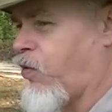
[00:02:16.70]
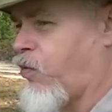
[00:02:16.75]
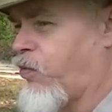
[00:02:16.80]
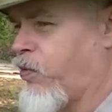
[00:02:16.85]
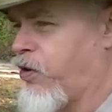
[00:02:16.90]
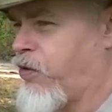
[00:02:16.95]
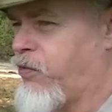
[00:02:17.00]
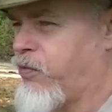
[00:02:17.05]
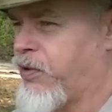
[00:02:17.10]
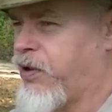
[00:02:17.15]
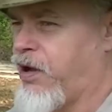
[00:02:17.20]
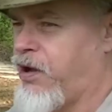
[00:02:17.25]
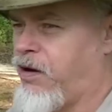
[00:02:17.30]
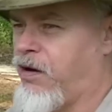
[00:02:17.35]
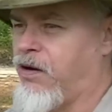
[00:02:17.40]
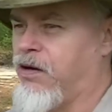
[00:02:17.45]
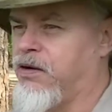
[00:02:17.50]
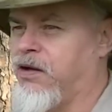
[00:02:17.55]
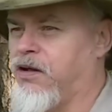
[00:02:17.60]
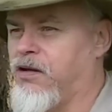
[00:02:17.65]
what we're going to
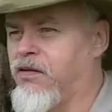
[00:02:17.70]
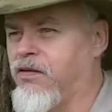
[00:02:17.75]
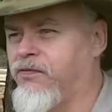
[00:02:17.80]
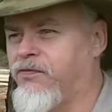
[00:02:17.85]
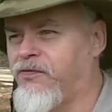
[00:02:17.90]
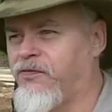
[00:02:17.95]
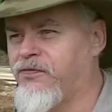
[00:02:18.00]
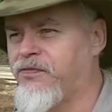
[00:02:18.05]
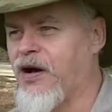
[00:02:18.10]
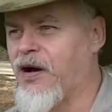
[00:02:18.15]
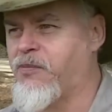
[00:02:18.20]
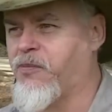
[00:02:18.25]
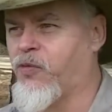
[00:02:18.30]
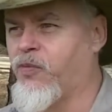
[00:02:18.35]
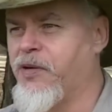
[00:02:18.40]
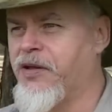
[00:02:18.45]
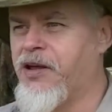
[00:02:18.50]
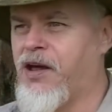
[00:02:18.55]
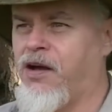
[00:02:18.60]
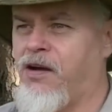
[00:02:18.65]
carry. Now, I'm going
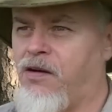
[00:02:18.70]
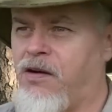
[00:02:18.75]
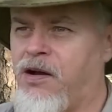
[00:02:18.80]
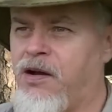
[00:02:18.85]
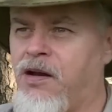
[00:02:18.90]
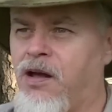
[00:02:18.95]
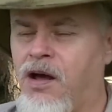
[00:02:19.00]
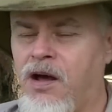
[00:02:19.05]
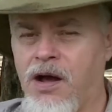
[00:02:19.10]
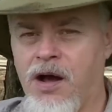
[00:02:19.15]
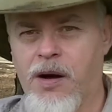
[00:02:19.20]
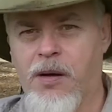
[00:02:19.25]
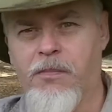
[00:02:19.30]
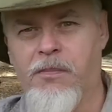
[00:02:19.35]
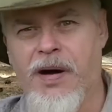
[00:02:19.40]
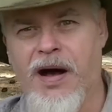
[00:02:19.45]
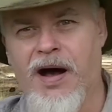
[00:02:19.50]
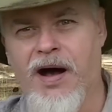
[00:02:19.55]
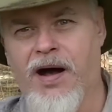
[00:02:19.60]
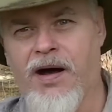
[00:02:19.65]
to be carrying
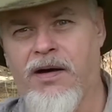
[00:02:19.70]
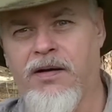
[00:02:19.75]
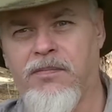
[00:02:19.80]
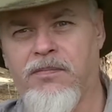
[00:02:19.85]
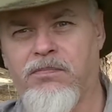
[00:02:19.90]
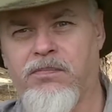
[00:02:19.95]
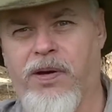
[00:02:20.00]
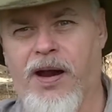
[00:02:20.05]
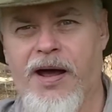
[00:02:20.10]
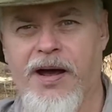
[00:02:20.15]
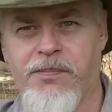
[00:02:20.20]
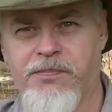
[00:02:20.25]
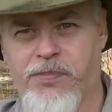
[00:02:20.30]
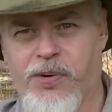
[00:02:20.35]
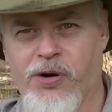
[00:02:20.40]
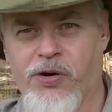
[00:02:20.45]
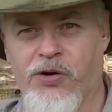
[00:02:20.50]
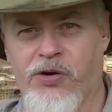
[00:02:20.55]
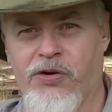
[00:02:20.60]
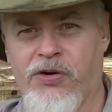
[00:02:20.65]
my
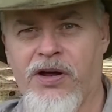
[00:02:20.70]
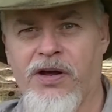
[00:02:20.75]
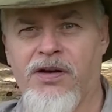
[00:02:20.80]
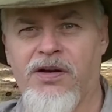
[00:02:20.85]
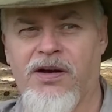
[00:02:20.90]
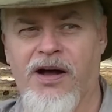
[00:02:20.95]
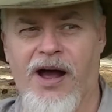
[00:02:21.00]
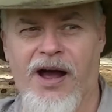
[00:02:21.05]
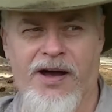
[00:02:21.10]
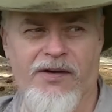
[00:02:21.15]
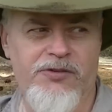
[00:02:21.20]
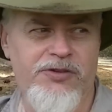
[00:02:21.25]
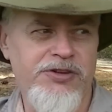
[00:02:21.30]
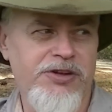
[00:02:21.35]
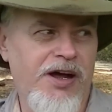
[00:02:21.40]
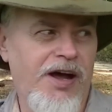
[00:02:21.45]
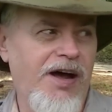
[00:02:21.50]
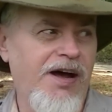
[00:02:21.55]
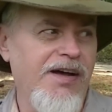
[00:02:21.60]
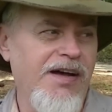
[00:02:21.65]
Blackbird
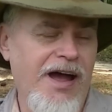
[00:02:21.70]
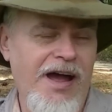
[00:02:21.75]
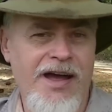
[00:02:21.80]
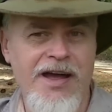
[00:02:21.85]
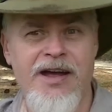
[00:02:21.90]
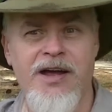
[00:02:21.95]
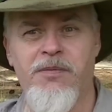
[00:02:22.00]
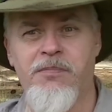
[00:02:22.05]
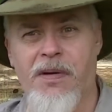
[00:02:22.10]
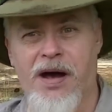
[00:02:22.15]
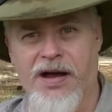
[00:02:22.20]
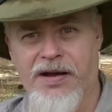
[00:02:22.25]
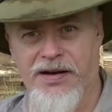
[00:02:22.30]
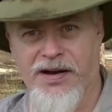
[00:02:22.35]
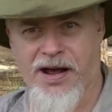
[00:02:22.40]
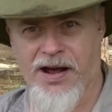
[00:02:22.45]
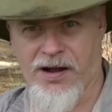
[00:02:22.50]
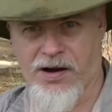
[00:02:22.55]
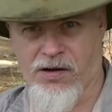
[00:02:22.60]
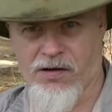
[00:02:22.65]
haversack and my
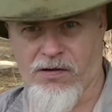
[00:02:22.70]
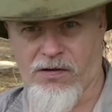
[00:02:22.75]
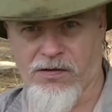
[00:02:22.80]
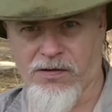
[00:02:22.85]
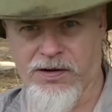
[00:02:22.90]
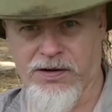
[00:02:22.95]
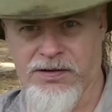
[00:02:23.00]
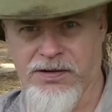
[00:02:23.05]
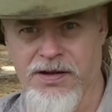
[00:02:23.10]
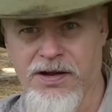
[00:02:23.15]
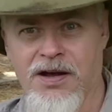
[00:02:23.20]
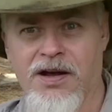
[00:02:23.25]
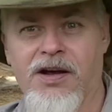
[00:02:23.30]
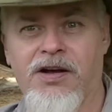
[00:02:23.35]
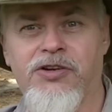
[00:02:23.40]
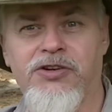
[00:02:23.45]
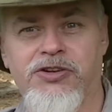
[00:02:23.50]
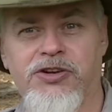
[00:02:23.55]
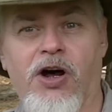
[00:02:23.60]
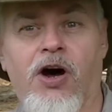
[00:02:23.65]
Nighthawk.
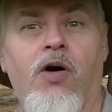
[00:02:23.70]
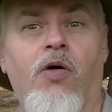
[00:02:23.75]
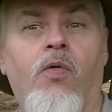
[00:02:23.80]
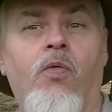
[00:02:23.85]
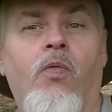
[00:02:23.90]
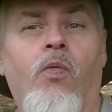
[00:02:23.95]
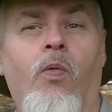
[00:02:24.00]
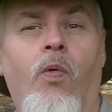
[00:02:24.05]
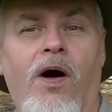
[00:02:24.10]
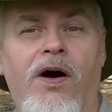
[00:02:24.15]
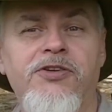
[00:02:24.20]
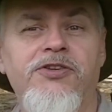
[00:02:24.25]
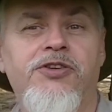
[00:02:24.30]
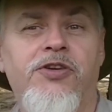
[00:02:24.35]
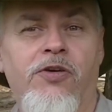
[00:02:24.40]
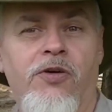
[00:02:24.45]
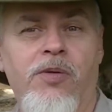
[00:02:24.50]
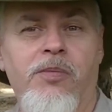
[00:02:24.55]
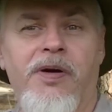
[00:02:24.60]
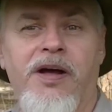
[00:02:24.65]
So, what's
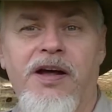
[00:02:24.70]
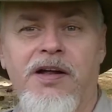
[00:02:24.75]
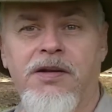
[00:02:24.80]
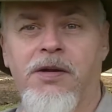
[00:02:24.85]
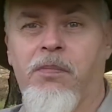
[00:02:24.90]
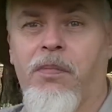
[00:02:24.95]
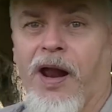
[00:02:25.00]
going to be in the